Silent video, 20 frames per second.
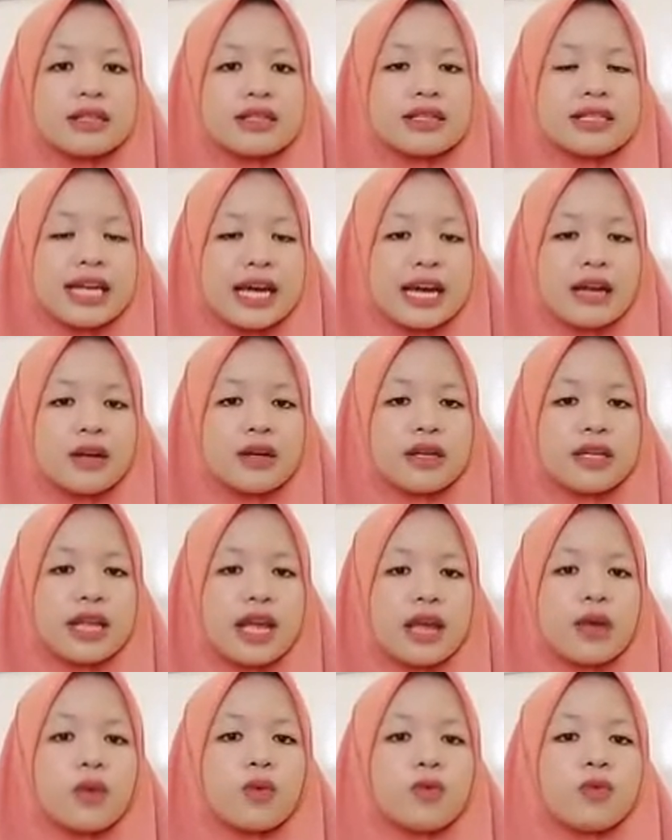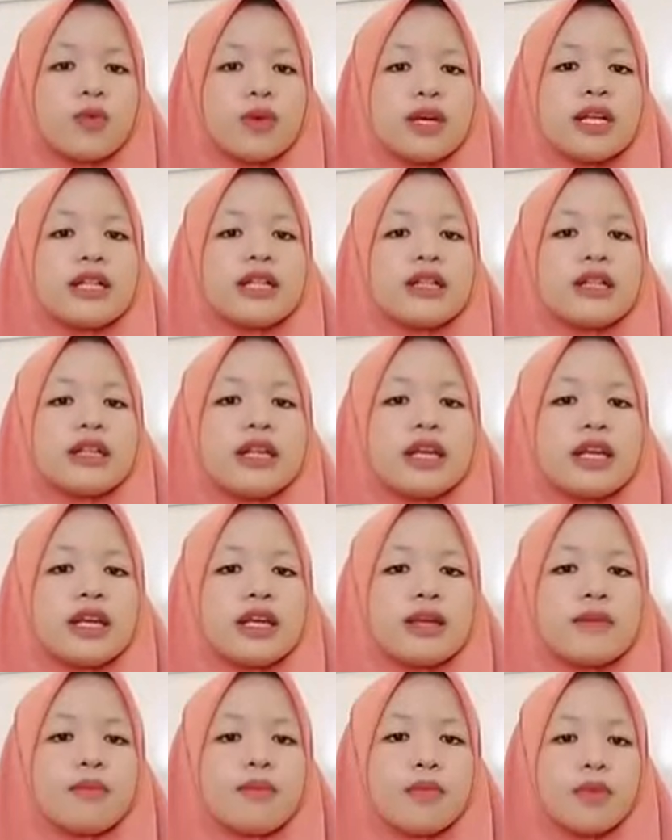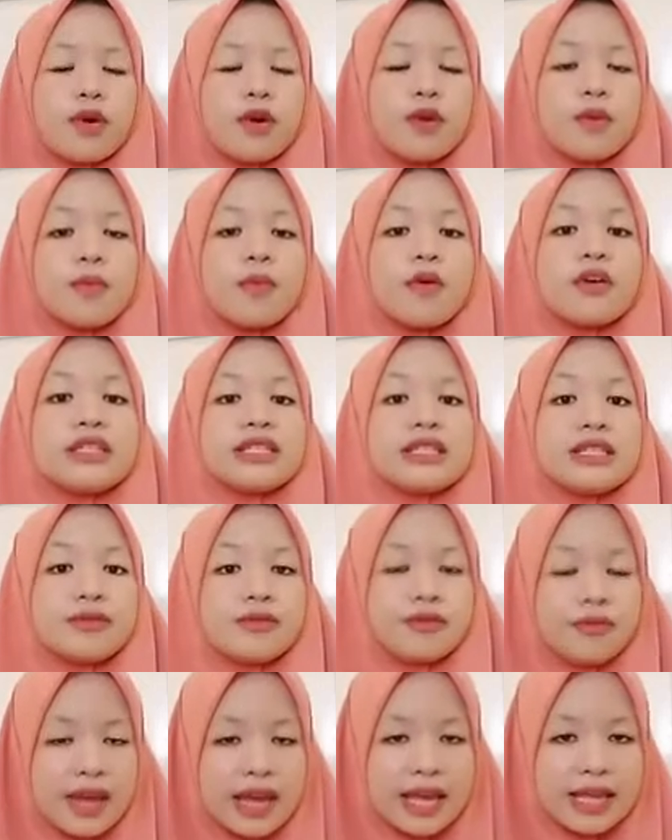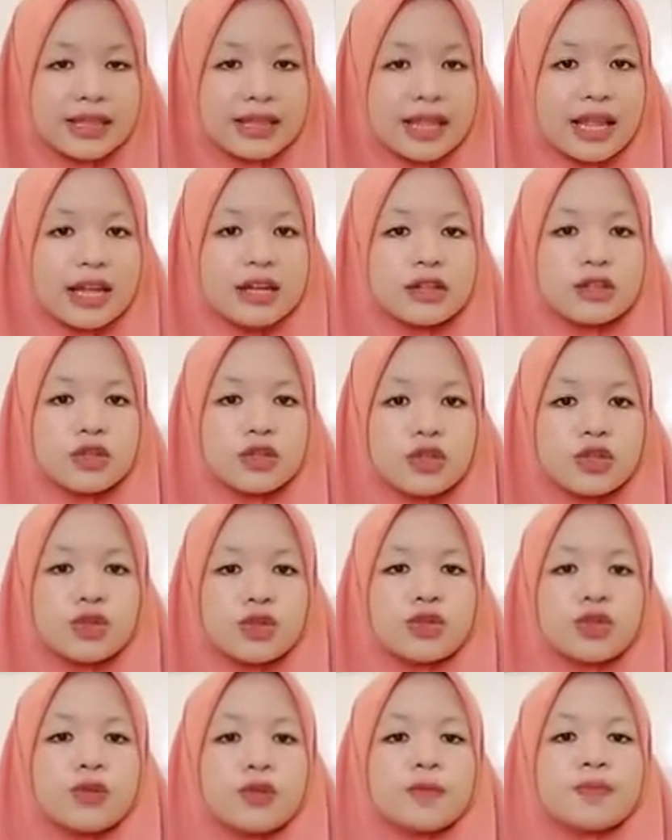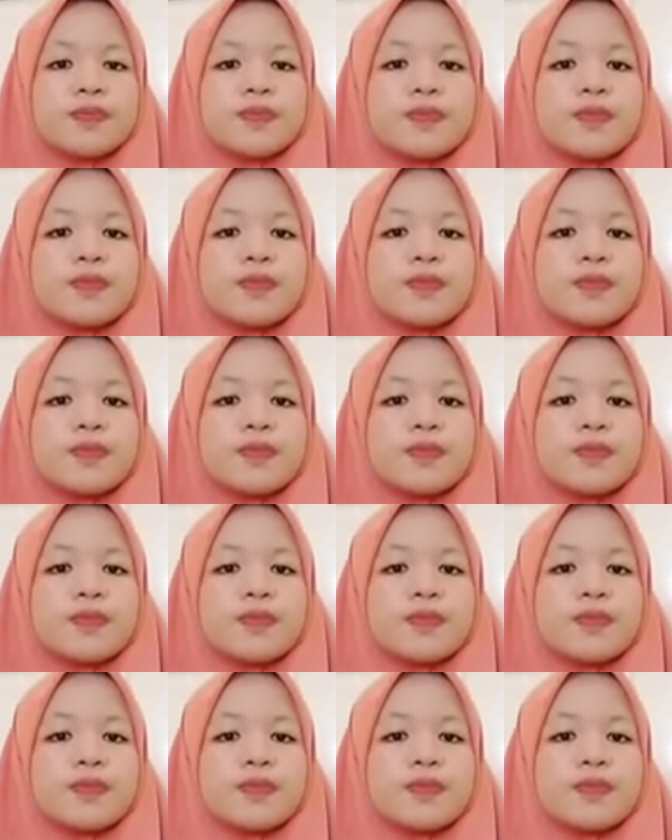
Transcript: Then they will more motivate to